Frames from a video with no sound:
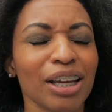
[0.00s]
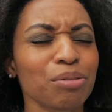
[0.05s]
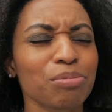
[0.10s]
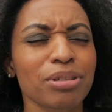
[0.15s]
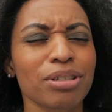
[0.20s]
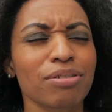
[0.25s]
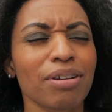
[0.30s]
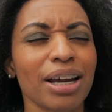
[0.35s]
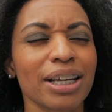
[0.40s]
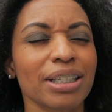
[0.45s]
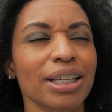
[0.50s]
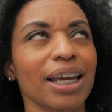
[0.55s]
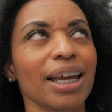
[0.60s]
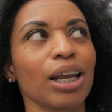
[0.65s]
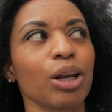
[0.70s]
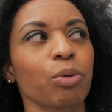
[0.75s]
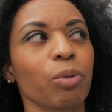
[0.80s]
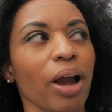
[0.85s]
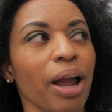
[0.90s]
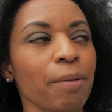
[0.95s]
It was crazy.
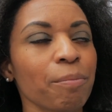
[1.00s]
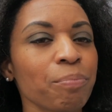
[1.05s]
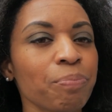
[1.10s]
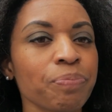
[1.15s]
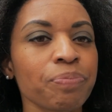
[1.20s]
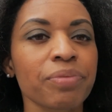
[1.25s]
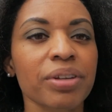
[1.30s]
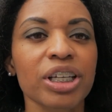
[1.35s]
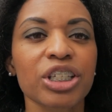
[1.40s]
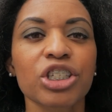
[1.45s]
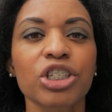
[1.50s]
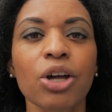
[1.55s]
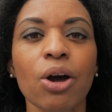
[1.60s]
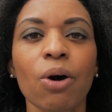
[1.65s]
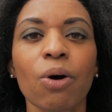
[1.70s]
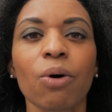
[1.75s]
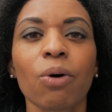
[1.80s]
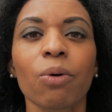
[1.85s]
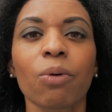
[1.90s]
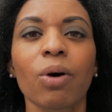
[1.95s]
Anyway,
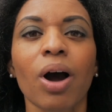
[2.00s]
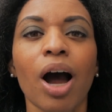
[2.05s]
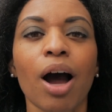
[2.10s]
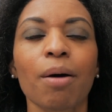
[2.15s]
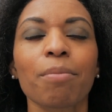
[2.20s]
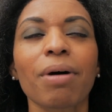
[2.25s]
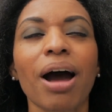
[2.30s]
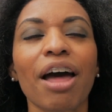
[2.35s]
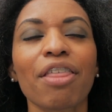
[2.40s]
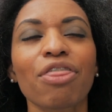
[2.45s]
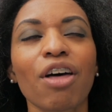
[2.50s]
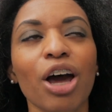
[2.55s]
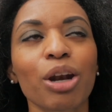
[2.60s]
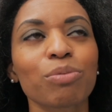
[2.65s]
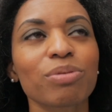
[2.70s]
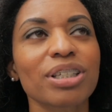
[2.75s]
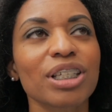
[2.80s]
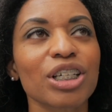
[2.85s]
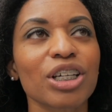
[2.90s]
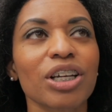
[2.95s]
so I thought
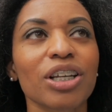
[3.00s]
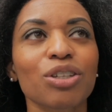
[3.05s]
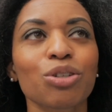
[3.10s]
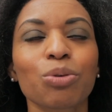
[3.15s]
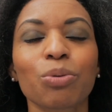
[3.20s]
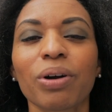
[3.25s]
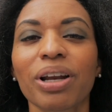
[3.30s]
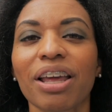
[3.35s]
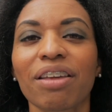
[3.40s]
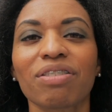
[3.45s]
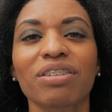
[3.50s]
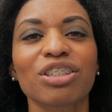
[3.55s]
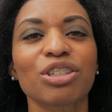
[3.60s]
it was the 20th,